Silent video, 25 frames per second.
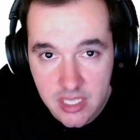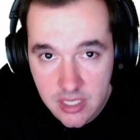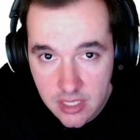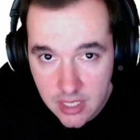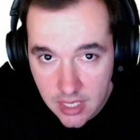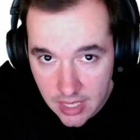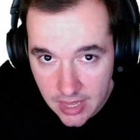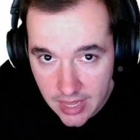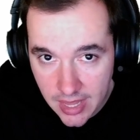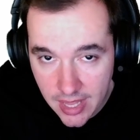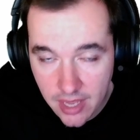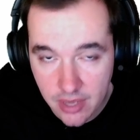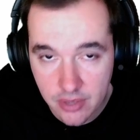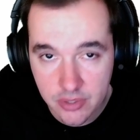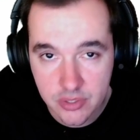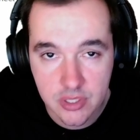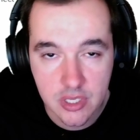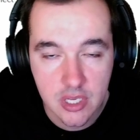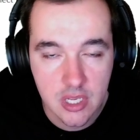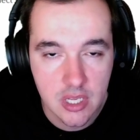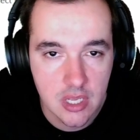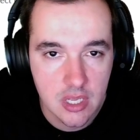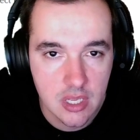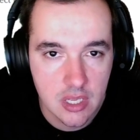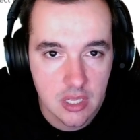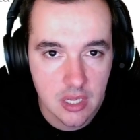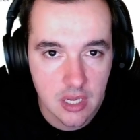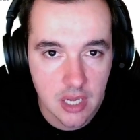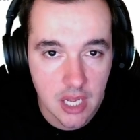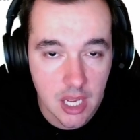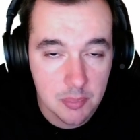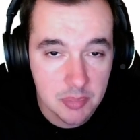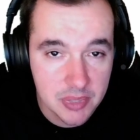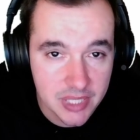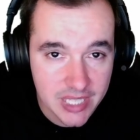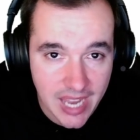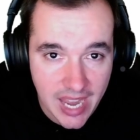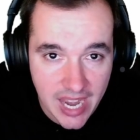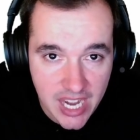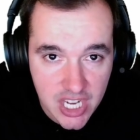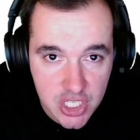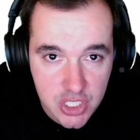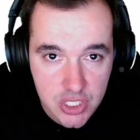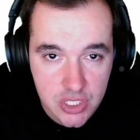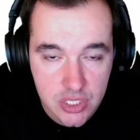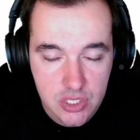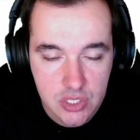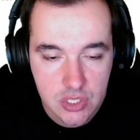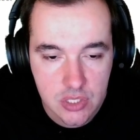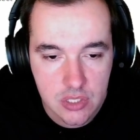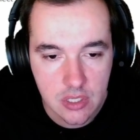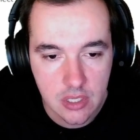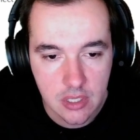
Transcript: cloud applications,